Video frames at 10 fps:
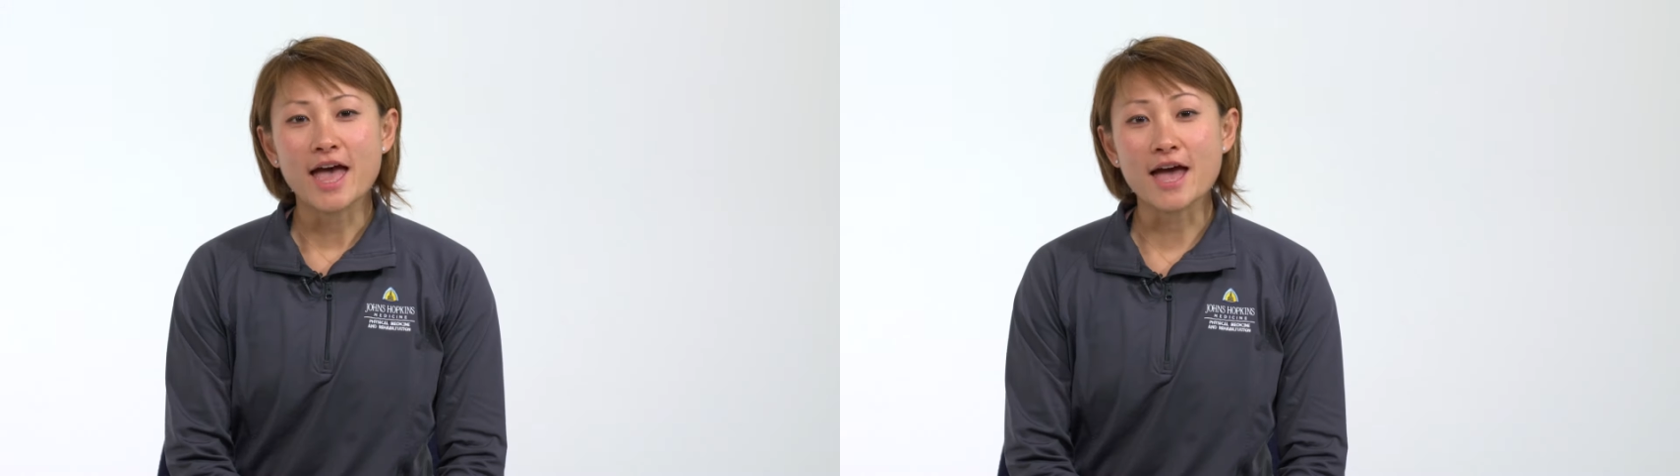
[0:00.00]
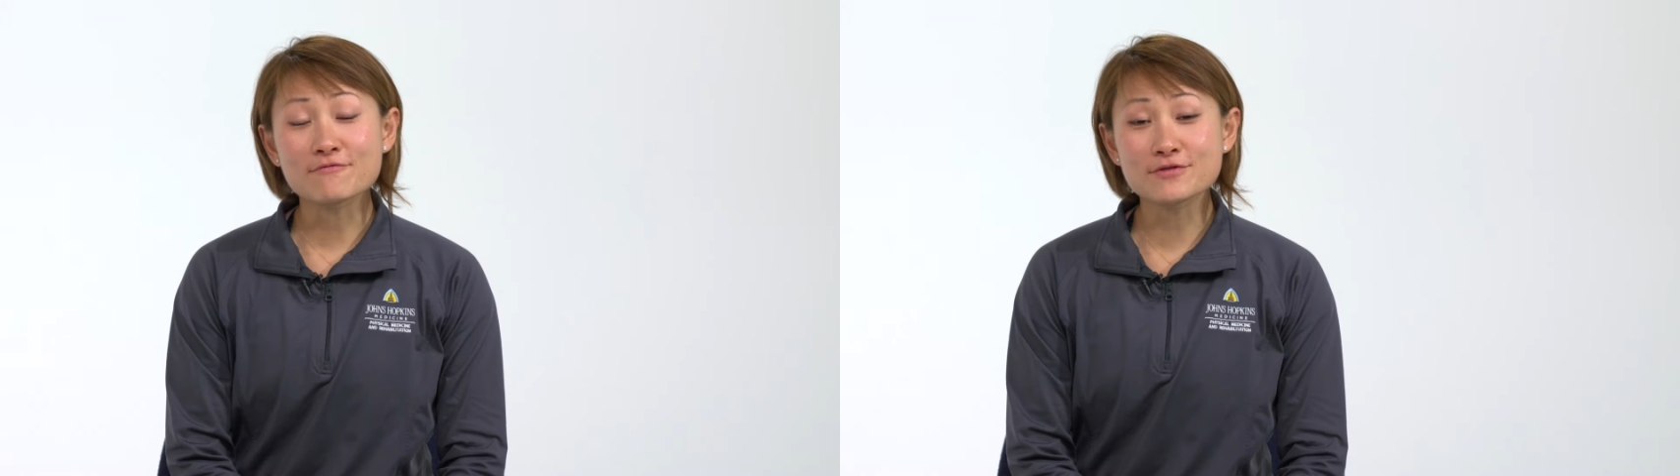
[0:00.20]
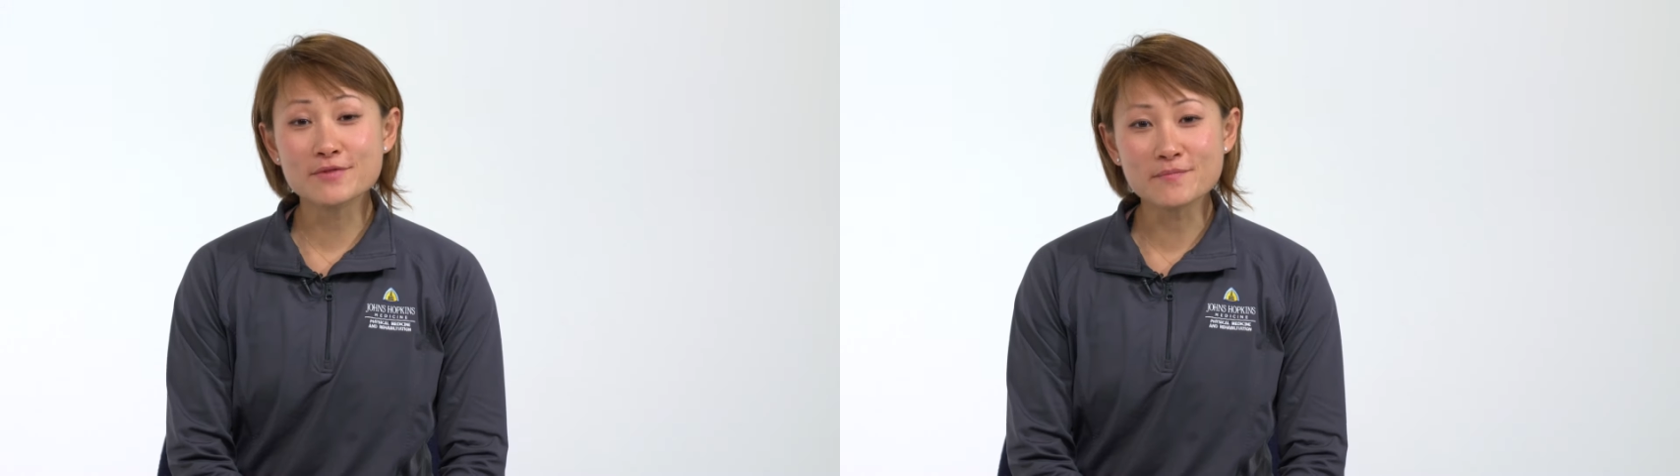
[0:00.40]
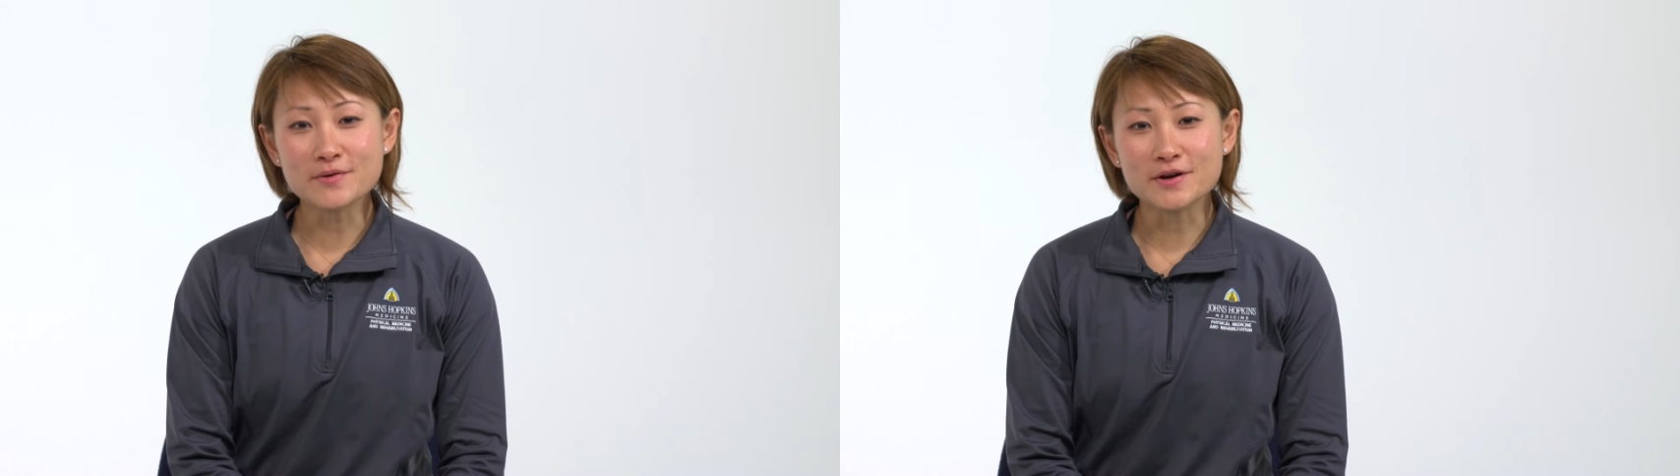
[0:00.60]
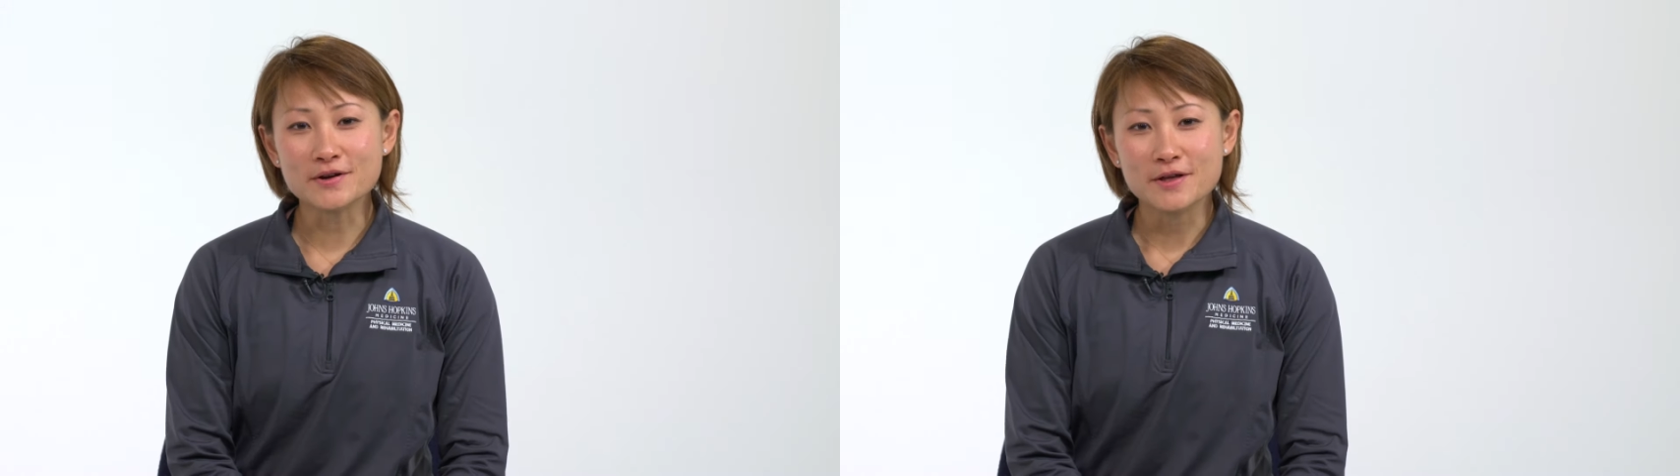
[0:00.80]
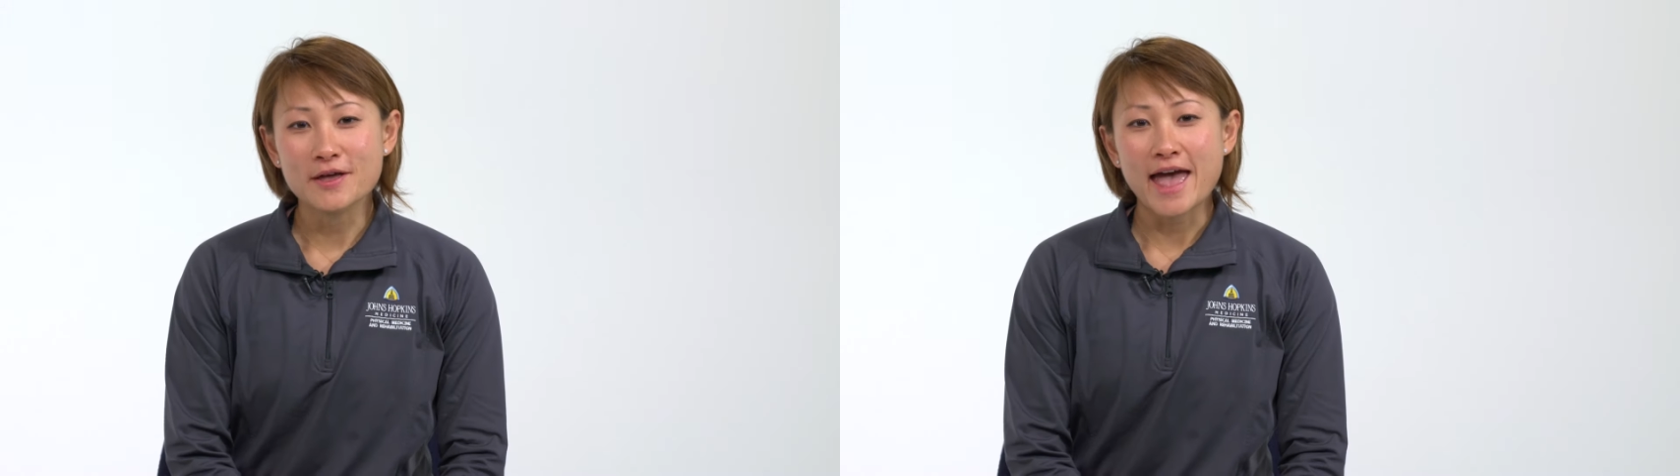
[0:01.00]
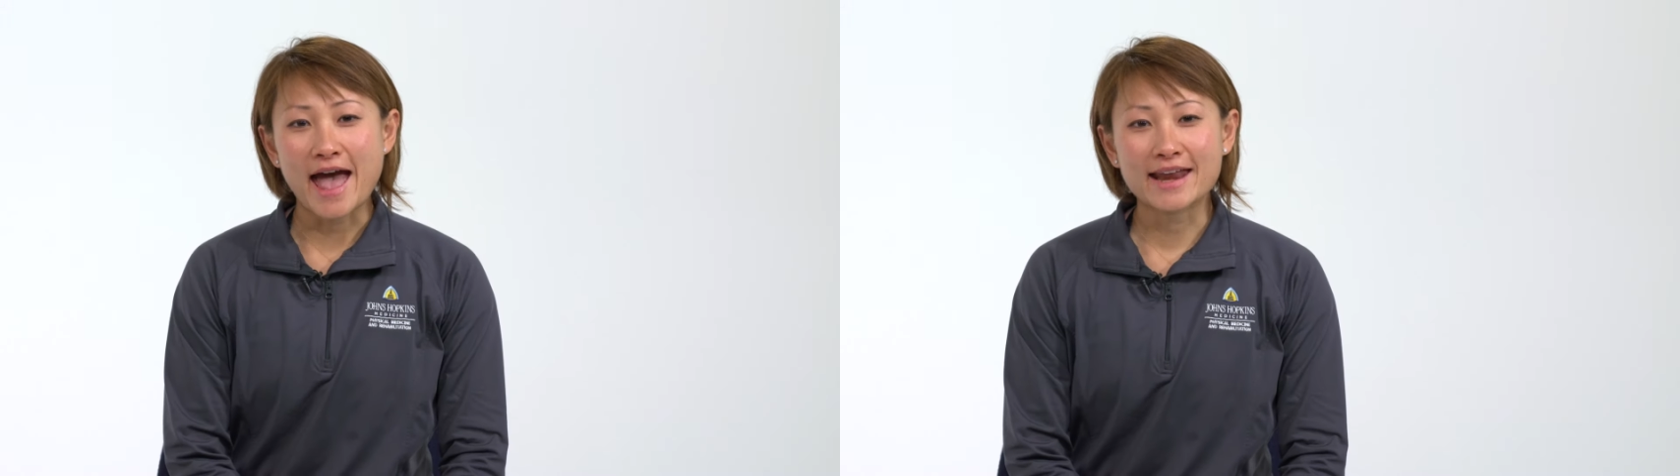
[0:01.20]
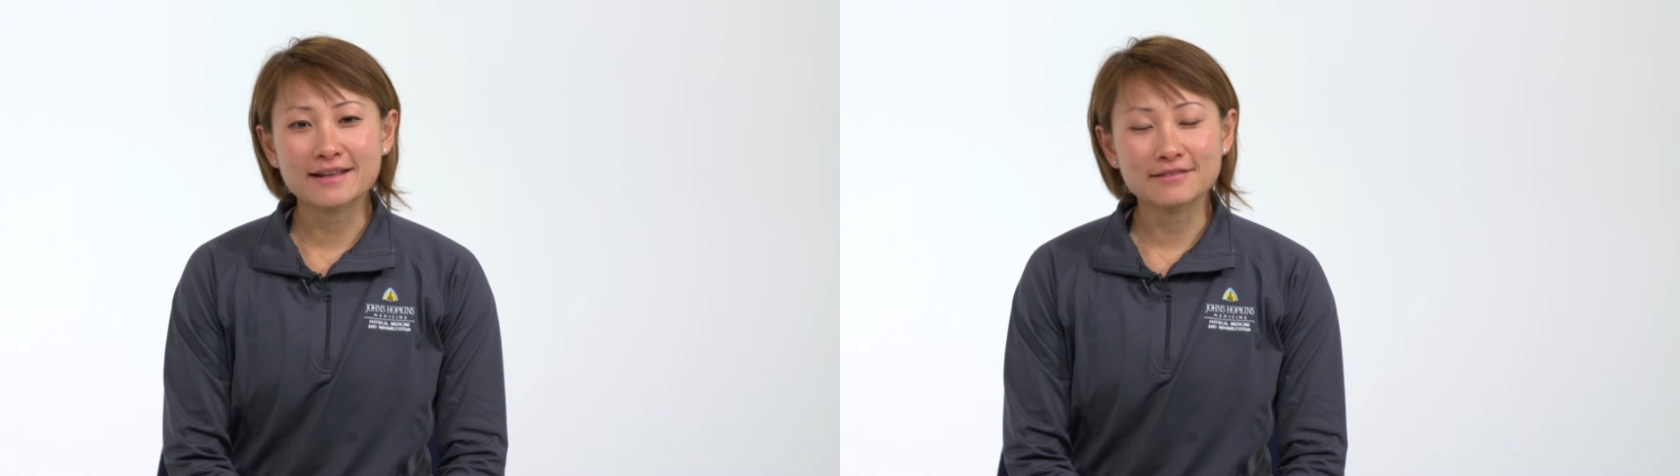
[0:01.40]
And remember,
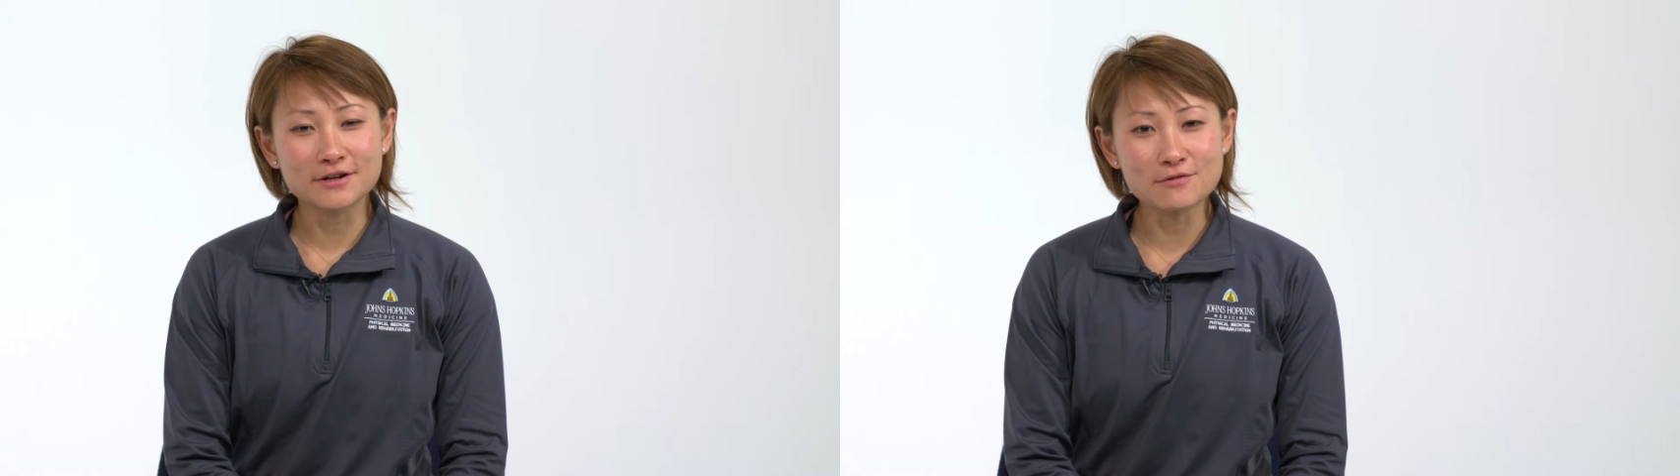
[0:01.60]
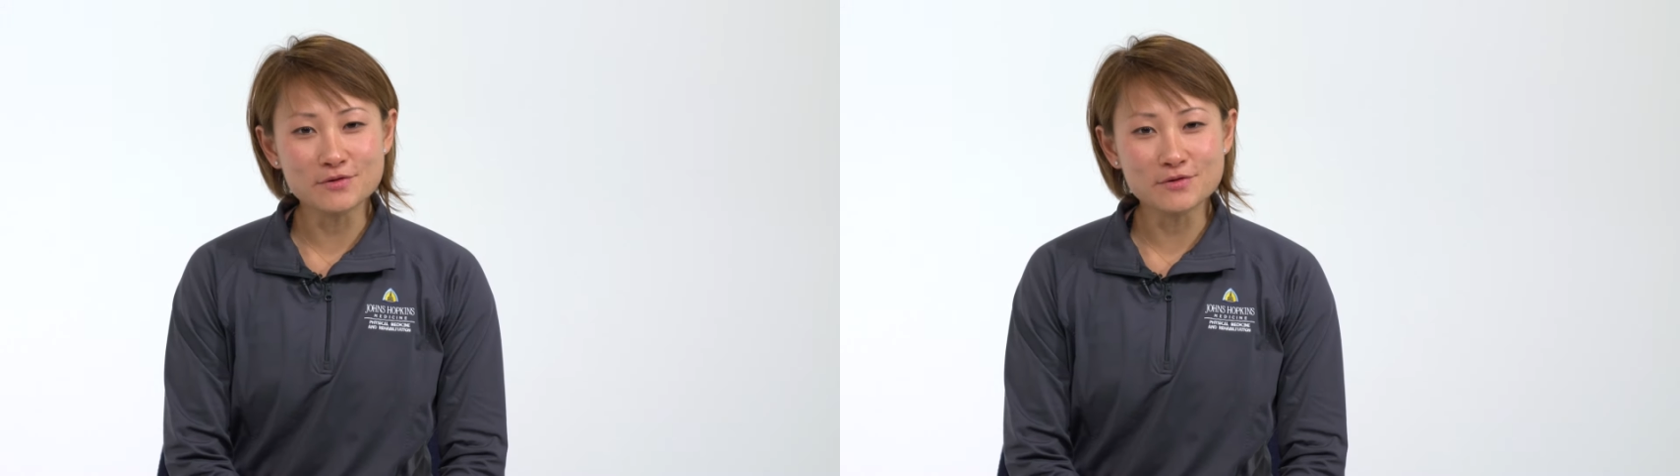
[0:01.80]
Adding little